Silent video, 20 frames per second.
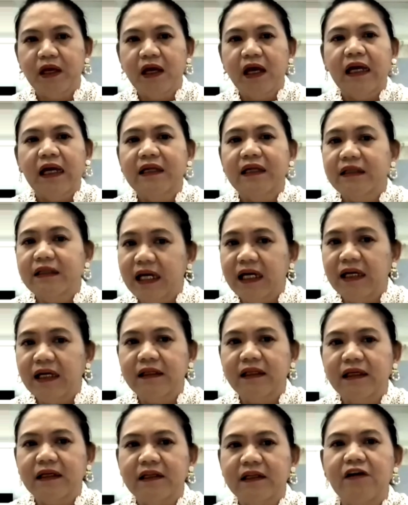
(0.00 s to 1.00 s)

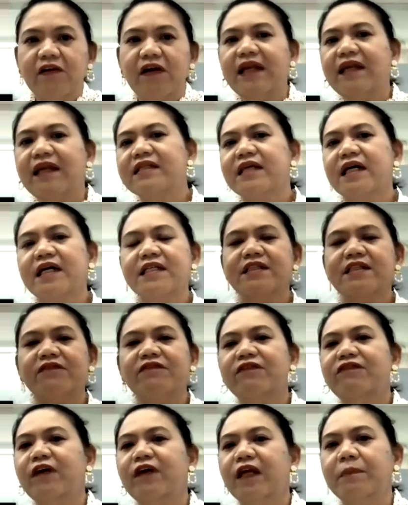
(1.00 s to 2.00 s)
Indeed, the renaissance of the
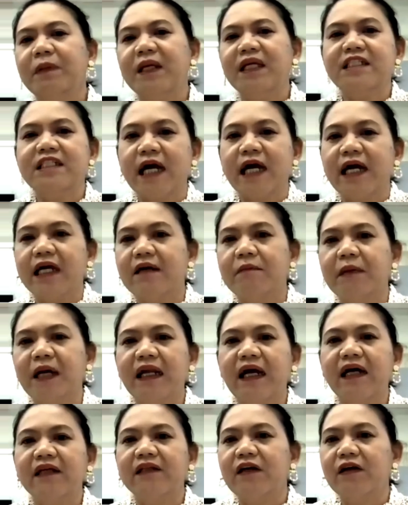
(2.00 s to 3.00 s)
Philippines-China
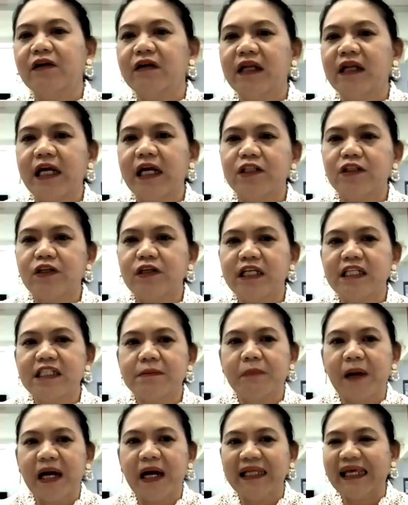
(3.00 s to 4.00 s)
bilateral relation,
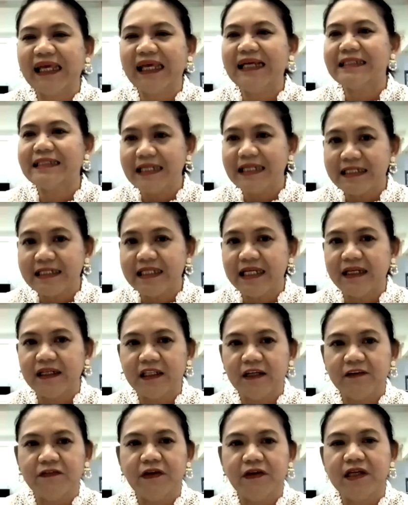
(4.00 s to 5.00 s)
despite existing
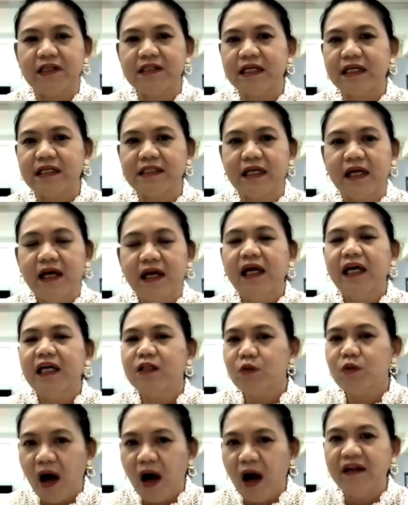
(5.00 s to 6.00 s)
differences, is
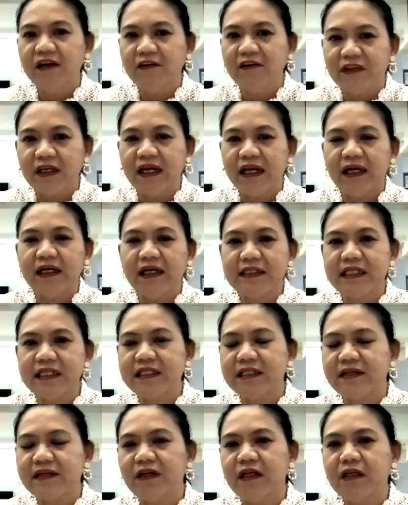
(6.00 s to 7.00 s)
one of the legacies
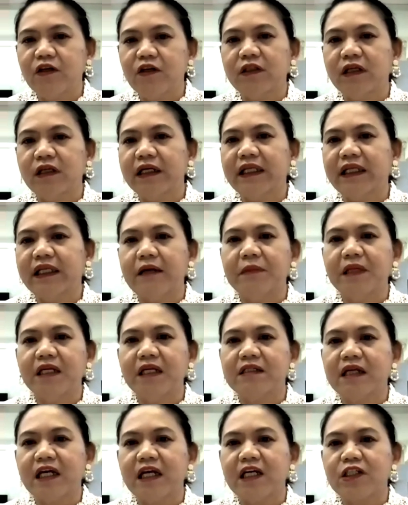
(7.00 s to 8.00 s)
of the Duterte
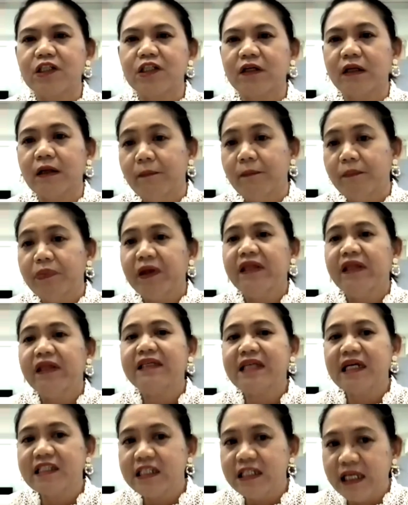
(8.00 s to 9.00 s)
administration that
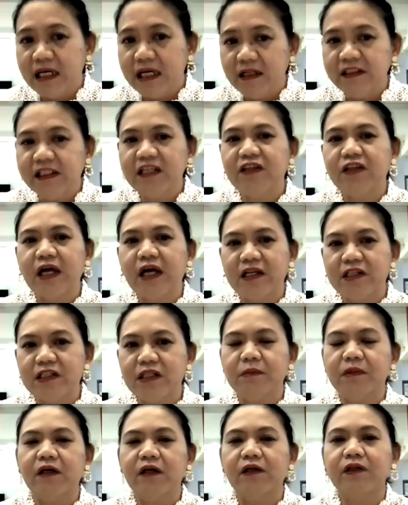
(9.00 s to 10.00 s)
has yielded
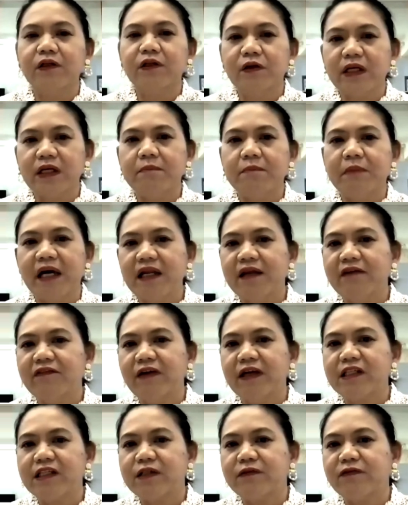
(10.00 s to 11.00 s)
tangible and concrete
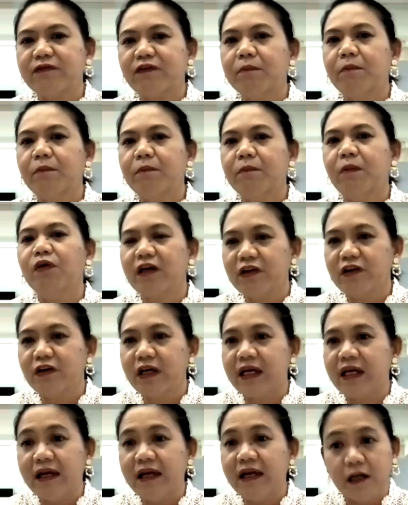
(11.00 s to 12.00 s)
benefits for both
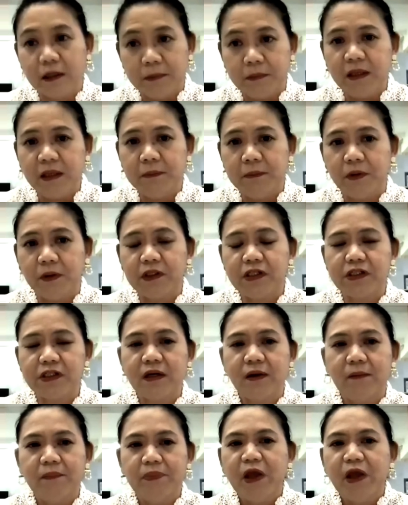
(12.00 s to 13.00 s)
country and their peoples.
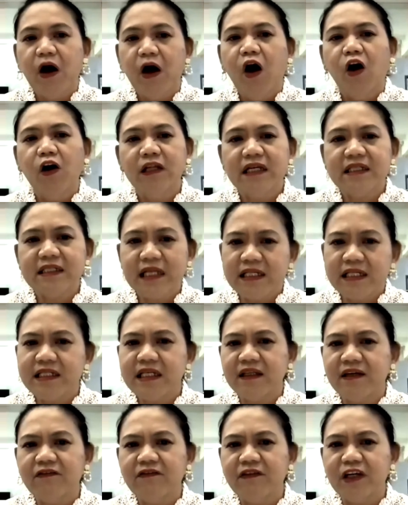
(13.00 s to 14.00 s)
On the
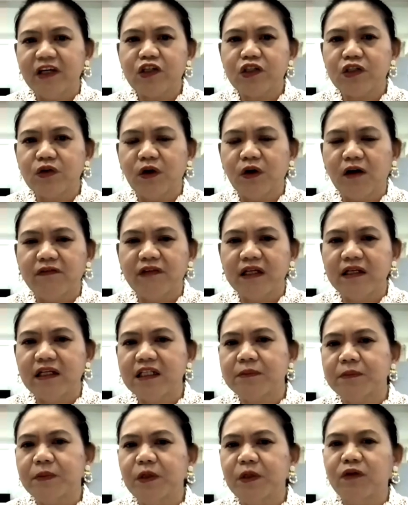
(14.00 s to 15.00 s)
sensitive issue of the
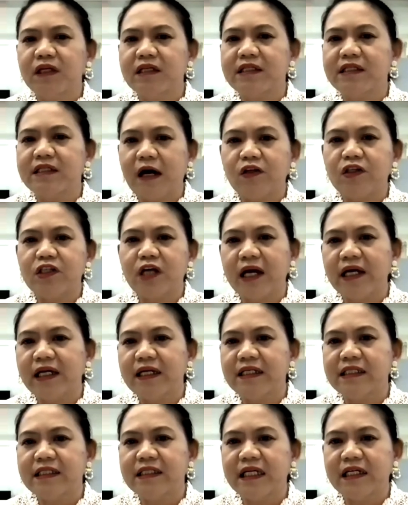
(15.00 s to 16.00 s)
disputed South China
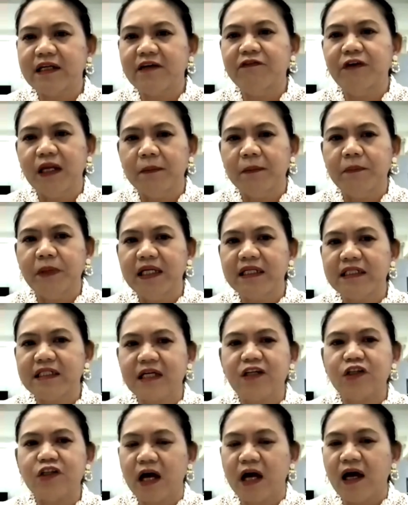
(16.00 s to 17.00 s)
Sea, the Philippines
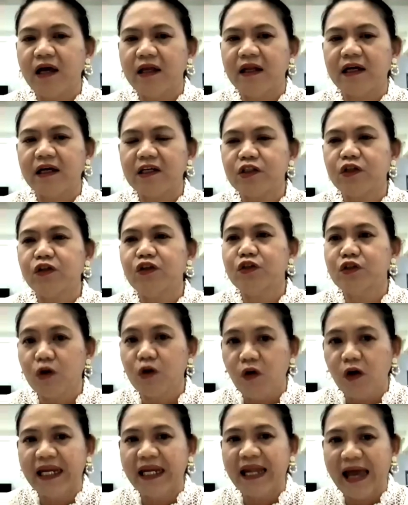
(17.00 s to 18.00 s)
and China should
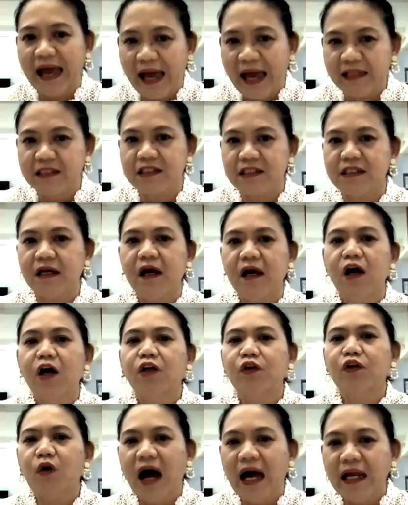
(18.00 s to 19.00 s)
join hands
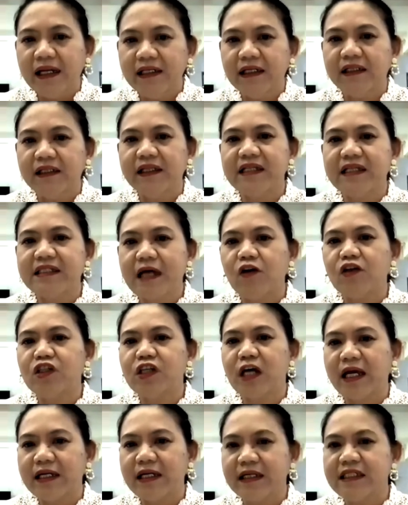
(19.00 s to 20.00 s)
to handle the South
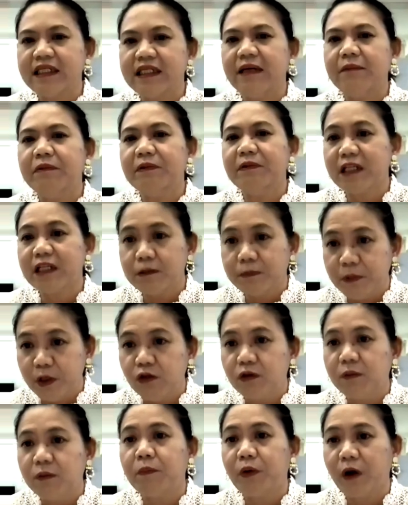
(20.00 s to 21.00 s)
China Sea
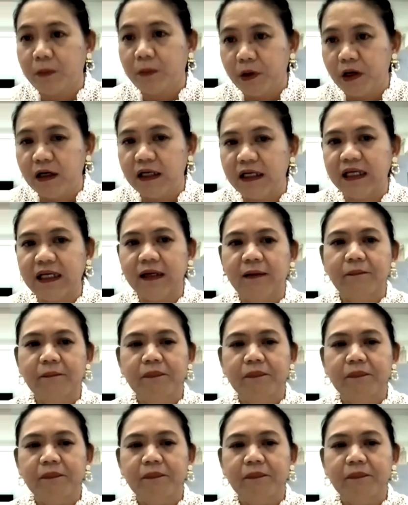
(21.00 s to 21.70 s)
dispute properly.